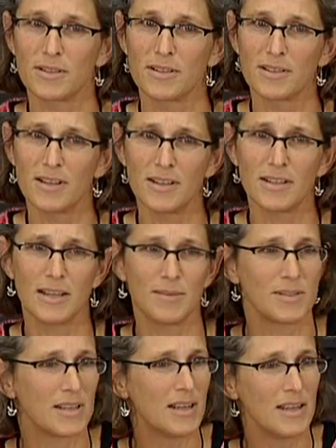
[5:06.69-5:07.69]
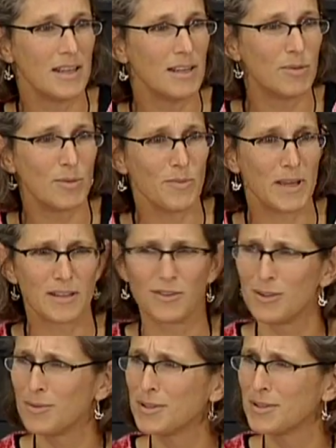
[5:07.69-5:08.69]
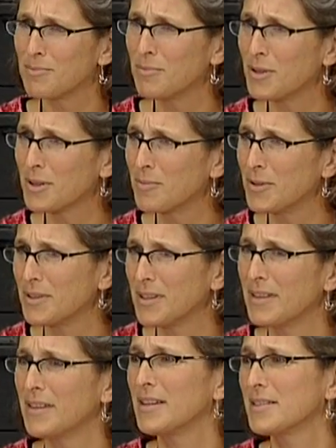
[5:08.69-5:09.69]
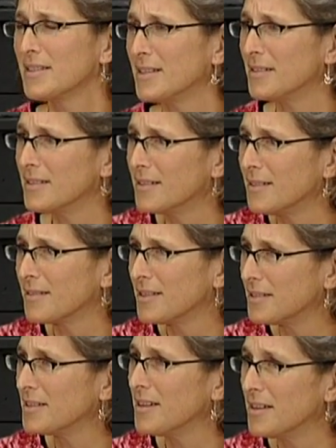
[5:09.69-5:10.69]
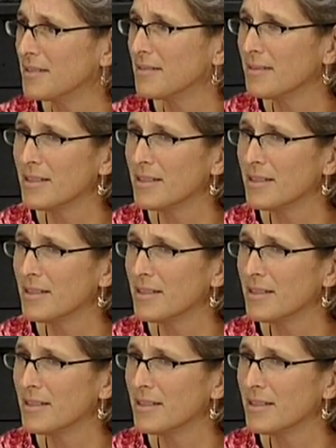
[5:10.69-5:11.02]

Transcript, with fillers: Because a lot of times, people might contribute to the book, but then that's it. You know, they're done.